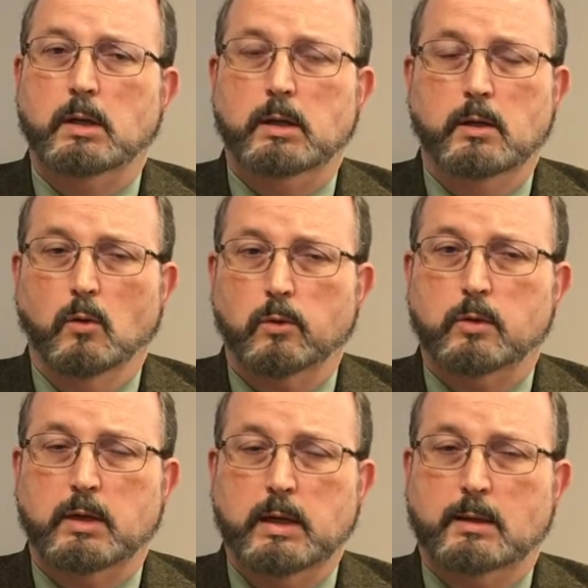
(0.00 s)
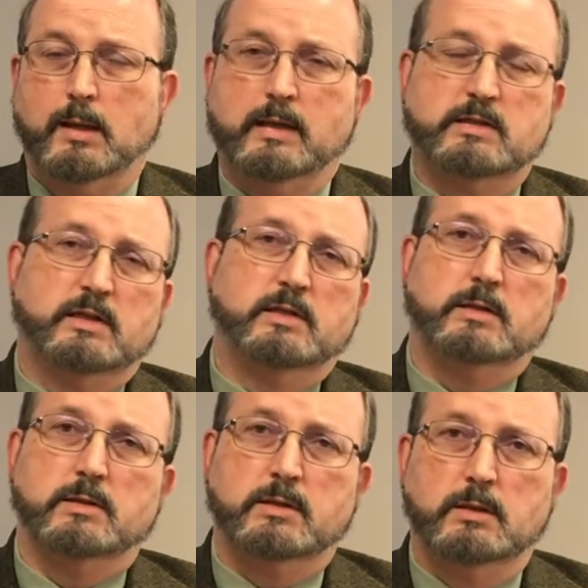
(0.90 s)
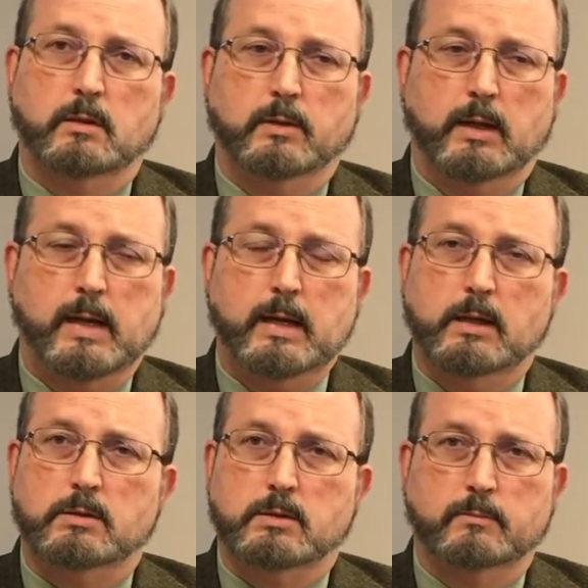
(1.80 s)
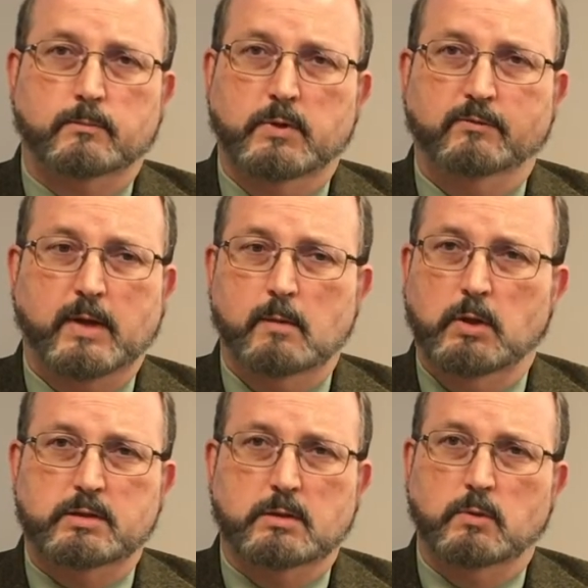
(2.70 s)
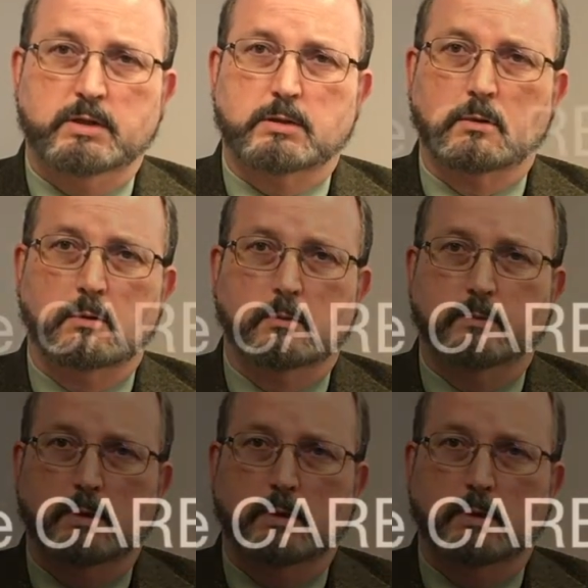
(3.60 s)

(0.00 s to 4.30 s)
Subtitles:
in order to get that assistance into the hands of the families that we serve.